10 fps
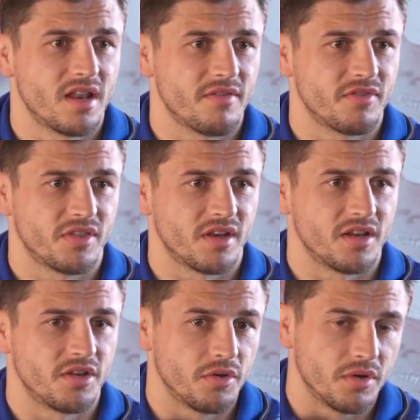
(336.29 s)
in everything
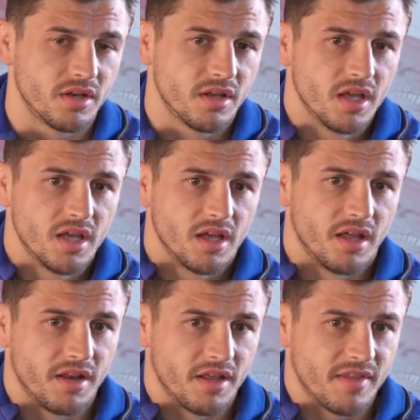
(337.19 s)
I do, and, and,